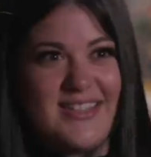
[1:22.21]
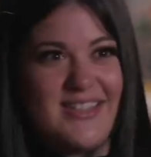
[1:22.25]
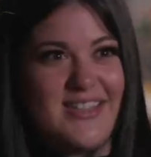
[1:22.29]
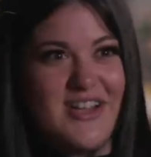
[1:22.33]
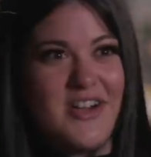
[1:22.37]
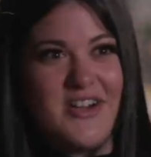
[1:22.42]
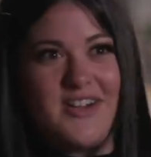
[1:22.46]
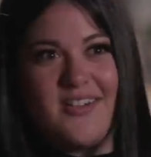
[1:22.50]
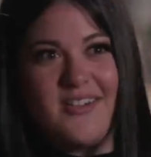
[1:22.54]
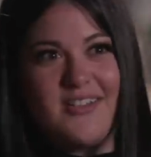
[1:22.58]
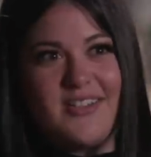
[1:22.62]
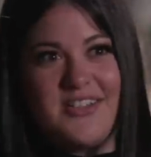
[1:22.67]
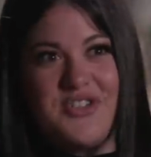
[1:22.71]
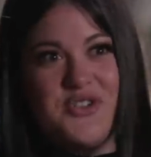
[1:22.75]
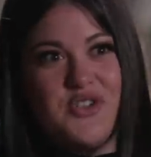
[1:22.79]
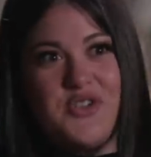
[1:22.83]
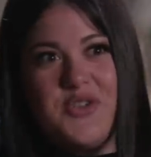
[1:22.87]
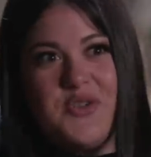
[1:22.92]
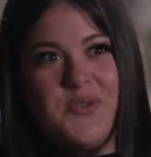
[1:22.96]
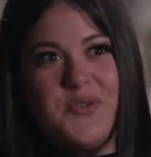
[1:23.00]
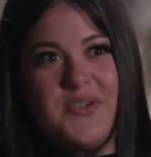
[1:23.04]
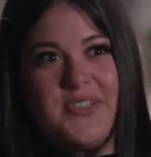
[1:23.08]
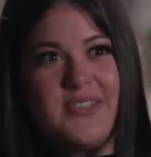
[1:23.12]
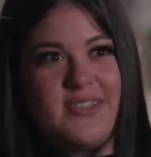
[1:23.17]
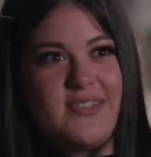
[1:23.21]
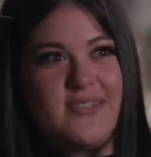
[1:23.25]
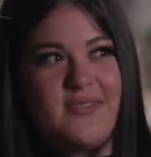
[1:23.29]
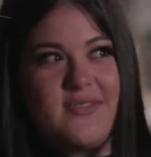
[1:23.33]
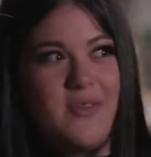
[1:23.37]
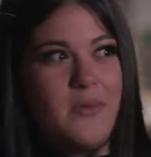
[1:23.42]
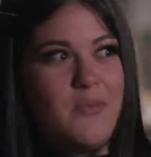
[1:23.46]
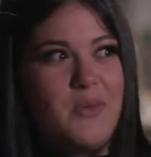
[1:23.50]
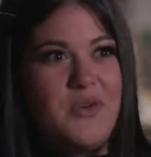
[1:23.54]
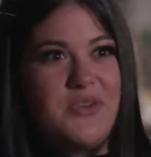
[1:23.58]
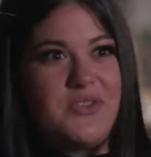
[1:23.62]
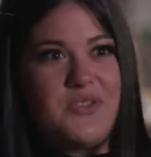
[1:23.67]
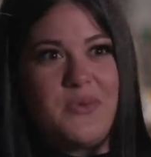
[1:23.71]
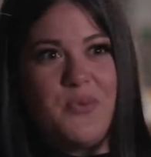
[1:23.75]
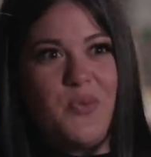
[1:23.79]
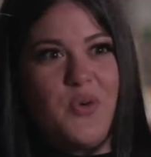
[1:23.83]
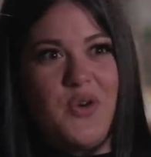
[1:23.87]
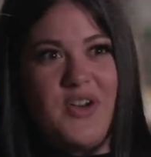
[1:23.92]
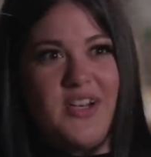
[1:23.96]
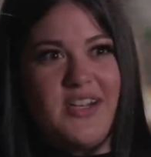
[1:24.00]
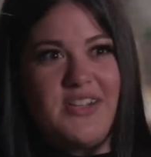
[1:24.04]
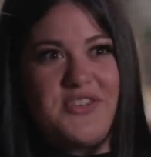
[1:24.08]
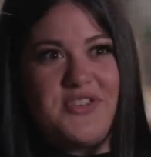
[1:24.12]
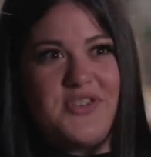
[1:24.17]
that their issue is the most
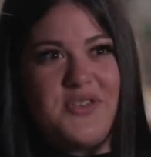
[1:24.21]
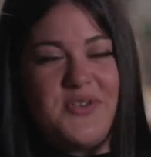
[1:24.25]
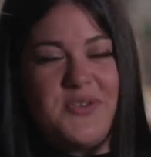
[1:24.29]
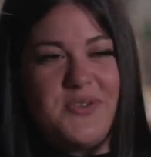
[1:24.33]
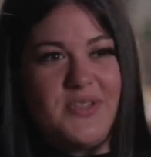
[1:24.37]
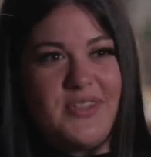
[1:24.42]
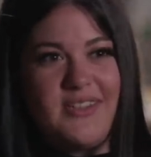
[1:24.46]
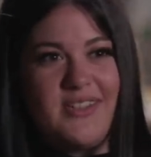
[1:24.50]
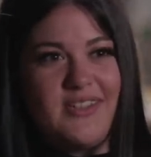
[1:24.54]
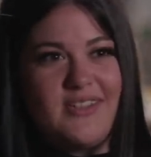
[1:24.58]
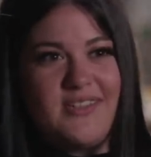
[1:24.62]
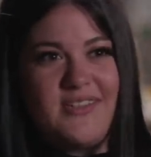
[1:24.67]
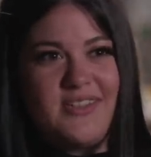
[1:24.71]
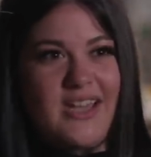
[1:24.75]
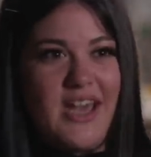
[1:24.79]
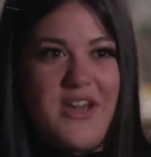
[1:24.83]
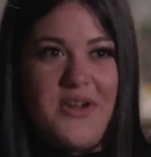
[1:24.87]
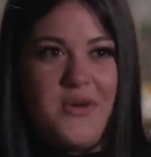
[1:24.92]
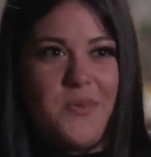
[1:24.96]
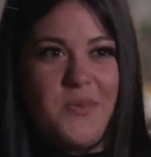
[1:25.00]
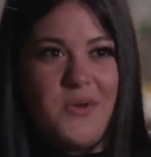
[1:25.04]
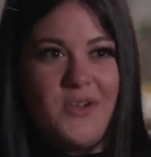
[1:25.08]
important issue in the entire